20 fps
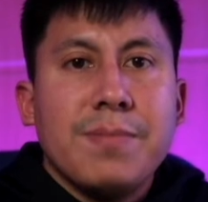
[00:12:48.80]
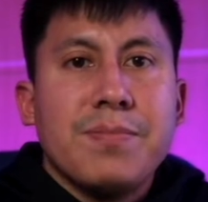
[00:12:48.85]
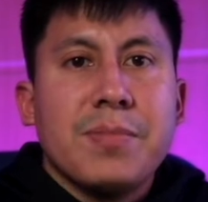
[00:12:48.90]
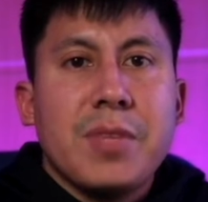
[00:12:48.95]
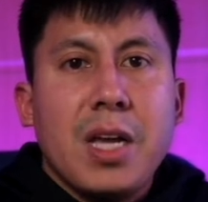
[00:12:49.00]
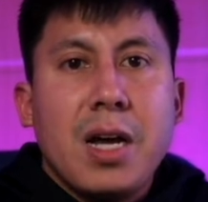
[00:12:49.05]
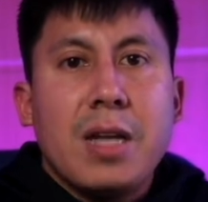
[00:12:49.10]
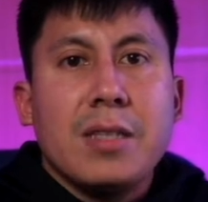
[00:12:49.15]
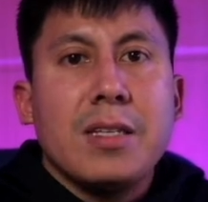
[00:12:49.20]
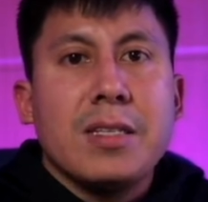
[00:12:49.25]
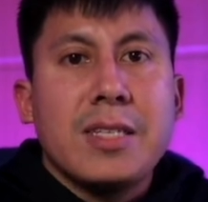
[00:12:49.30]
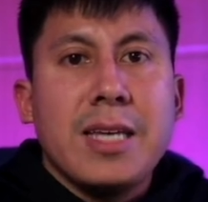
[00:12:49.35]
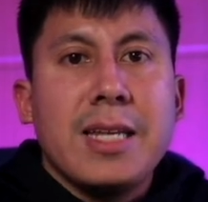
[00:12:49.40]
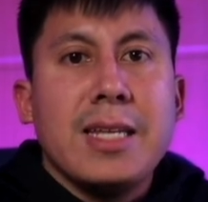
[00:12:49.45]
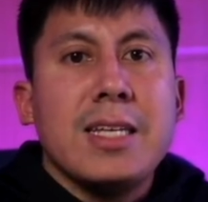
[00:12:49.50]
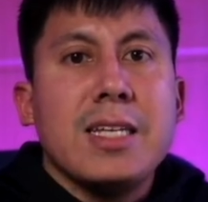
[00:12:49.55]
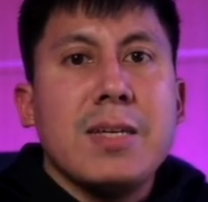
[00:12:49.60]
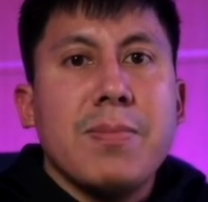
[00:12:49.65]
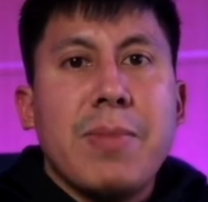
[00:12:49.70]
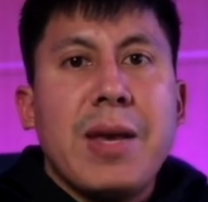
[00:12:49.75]
Uh, the
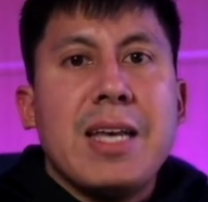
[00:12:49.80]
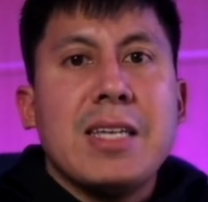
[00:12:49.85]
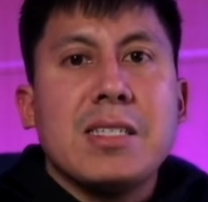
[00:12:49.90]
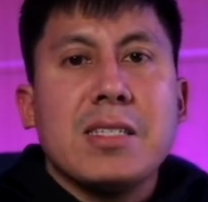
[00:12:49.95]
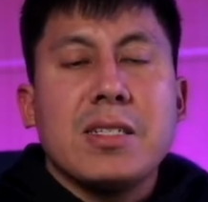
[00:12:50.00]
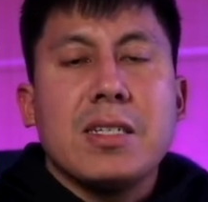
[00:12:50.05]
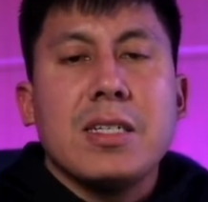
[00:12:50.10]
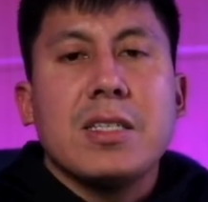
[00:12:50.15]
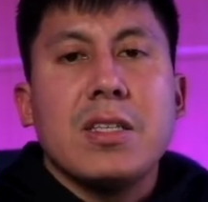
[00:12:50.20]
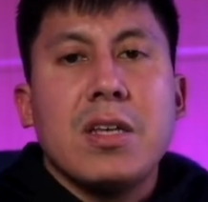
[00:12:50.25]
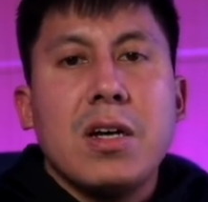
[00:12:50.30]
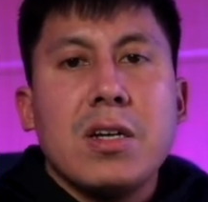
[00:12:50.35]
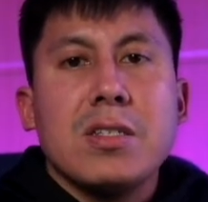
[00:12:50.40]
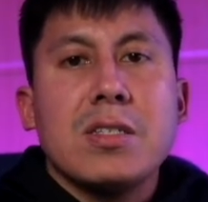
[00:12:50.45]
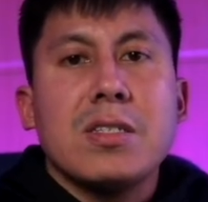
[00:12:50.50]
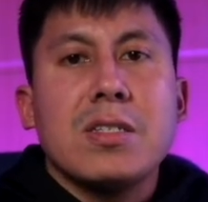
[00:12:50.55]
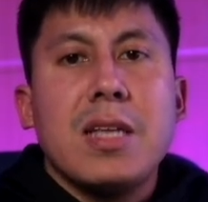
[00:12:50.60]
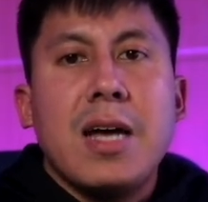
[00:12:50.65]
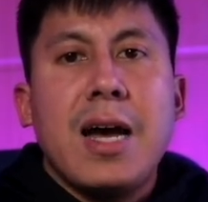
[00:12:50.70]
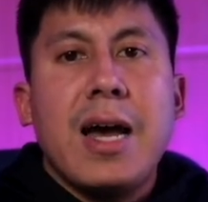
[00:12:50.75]
tenant basically
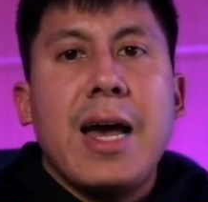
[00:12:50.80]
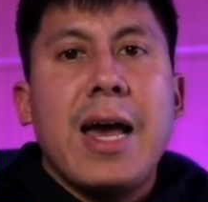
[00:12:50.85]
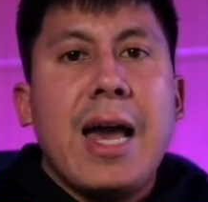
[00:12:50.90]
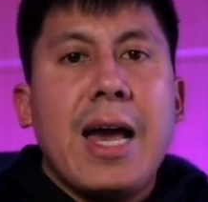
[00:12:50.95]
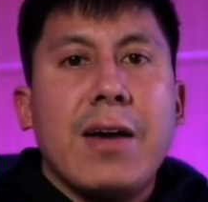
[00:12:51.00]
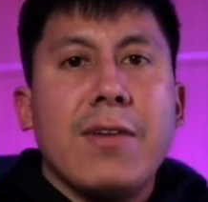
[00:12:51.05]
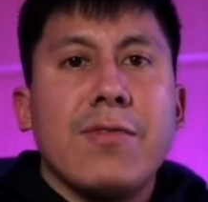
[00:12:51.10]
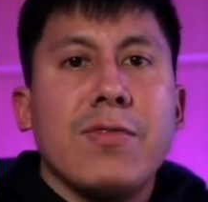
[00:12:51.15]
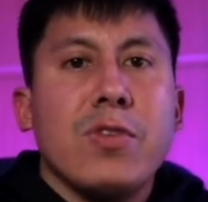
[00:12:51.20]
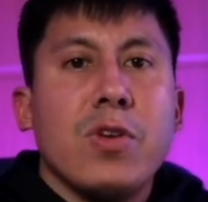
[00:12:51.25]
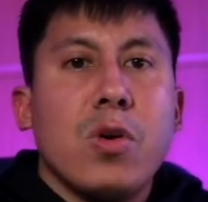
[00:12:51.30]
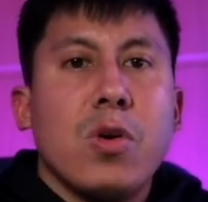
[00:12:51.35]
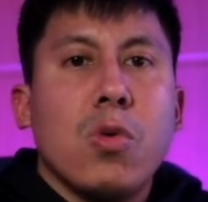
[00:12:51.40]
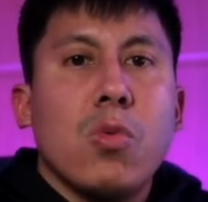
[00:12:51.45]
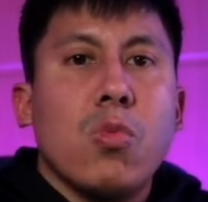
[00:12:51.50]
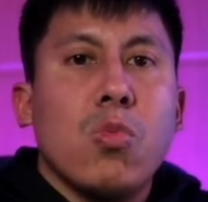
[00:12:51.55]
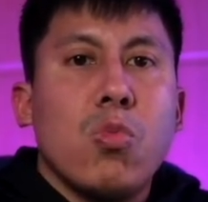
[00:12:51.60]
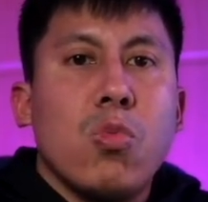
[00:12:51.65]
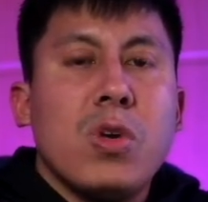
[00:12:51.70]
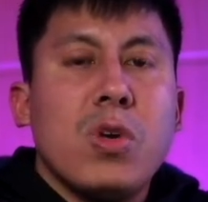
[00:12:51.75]
does not have your
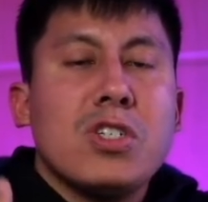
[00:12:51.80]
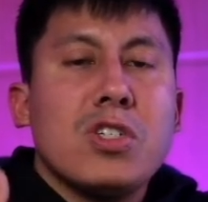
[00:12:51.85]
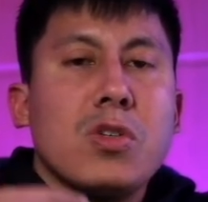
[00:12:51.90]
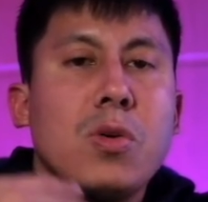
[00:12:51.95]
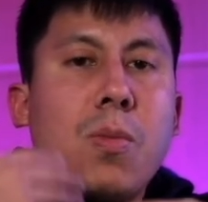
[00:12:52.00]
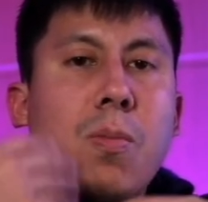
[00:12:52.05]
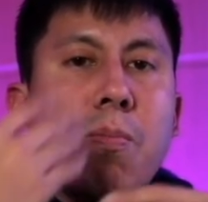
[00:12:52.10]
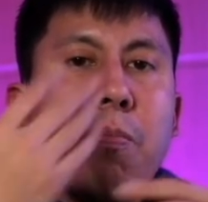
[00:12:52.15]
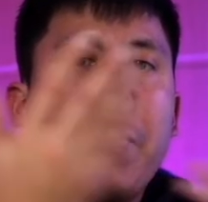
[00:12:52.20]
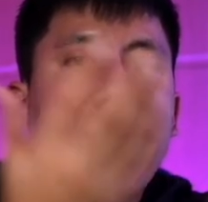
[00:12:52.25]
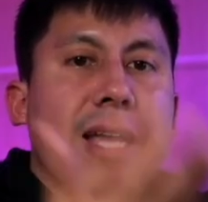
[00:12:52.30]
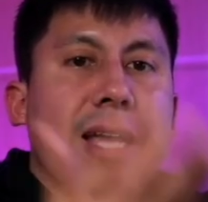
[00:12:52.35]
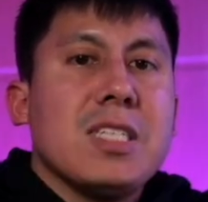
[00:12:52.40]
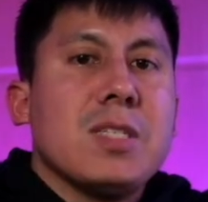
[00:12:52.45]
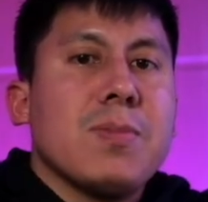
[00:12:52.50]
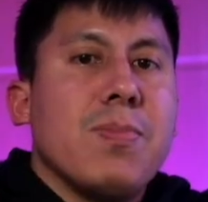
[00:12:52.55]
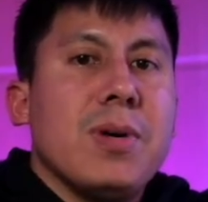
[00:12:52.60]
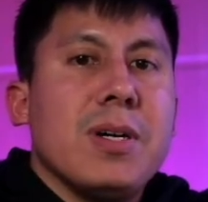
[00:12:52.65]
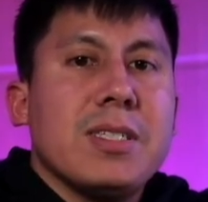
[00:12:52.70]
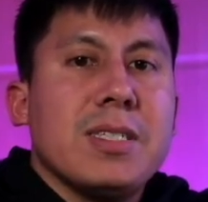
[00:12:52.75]
original base,
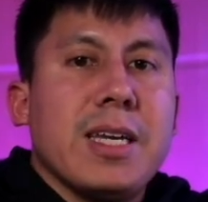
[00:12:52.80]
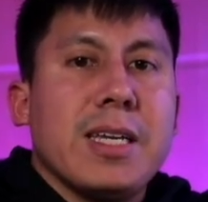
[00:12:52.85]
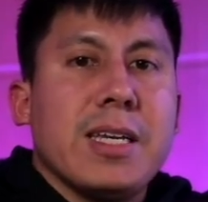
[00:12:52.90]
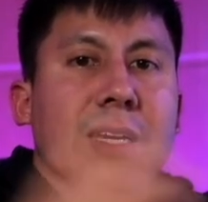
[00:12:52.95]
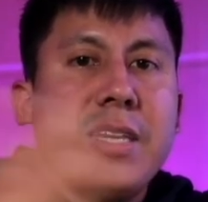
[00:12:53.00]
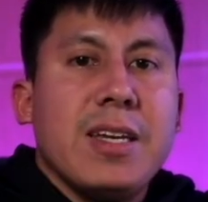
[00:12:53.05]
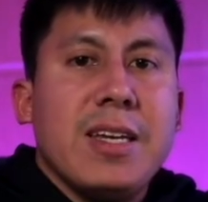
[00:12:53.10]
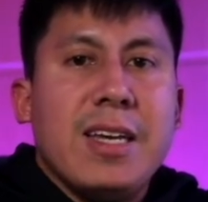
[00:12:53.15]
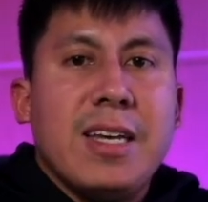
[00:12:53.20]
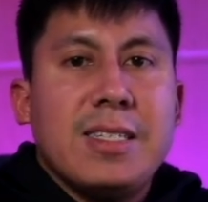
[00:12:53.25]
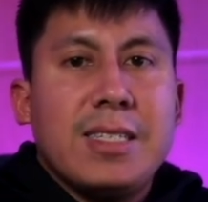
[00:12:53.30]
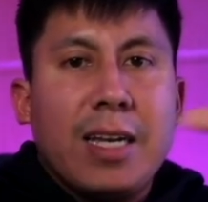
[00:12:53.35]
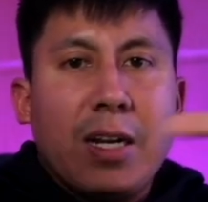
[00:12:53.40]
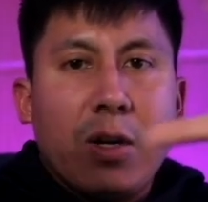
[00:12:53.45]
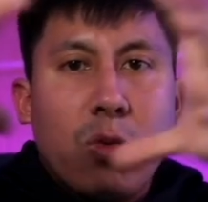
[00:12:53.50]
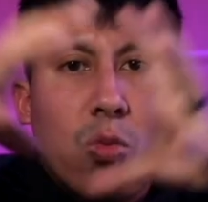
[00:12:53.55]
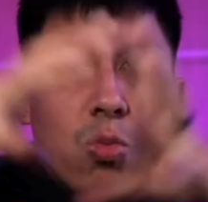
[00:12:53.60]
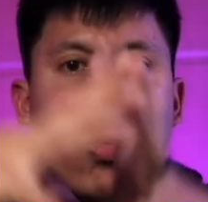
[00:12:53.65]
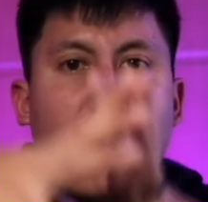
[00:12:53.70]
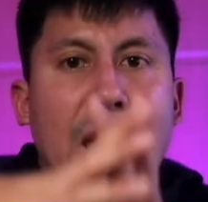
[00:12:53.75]
but it's like it's like
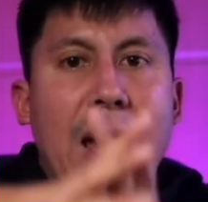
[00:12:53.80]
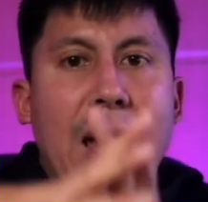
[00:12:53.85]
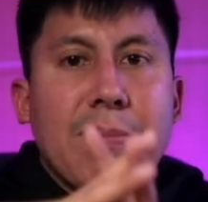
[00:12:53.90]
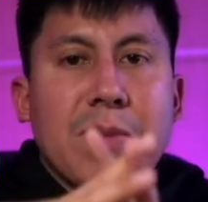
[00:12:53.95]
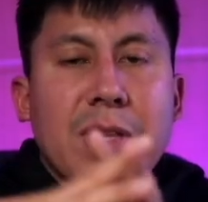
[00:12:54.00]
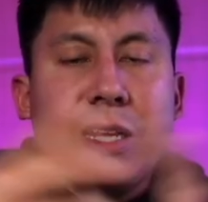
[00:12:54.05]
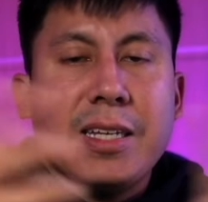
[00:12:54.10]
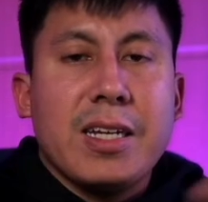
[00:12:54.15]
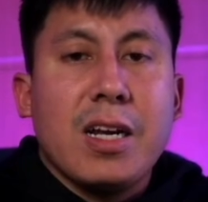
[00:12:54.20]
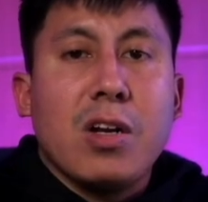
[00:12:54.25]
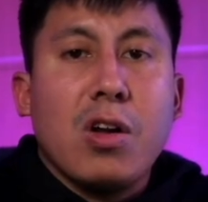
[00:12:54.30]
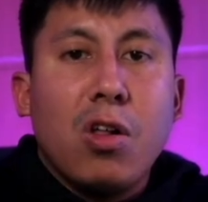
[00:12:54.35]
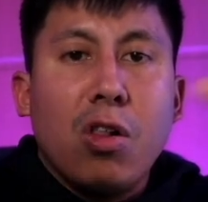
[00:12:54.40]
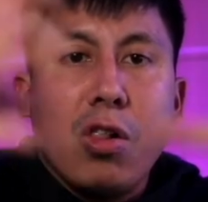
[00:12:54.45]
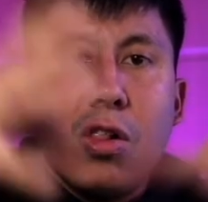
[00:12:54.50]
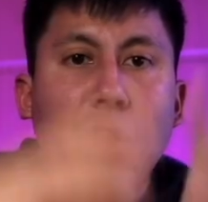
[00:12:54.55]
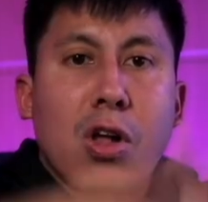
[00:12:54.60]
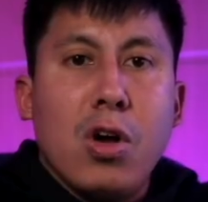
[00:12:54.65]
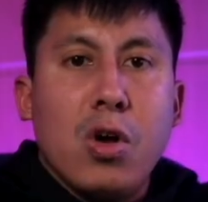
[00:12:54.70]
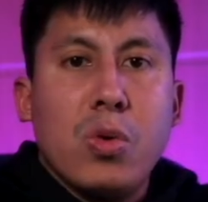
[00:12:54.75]
wrapped like a
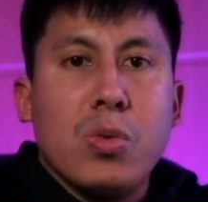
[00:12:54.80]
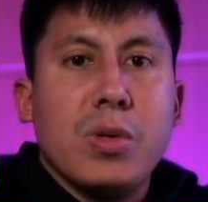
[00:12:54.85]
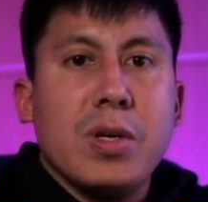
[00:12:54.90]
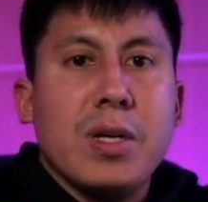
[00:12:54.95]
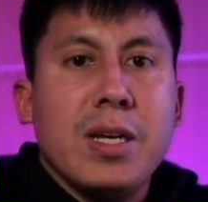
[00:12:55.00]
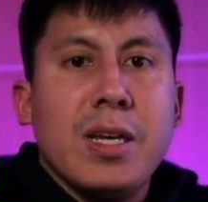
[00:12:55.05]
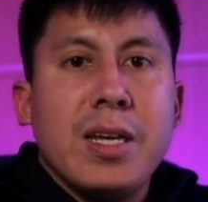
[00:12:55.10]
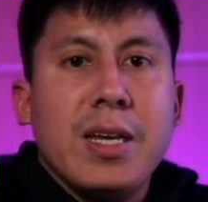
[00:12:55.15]
clone.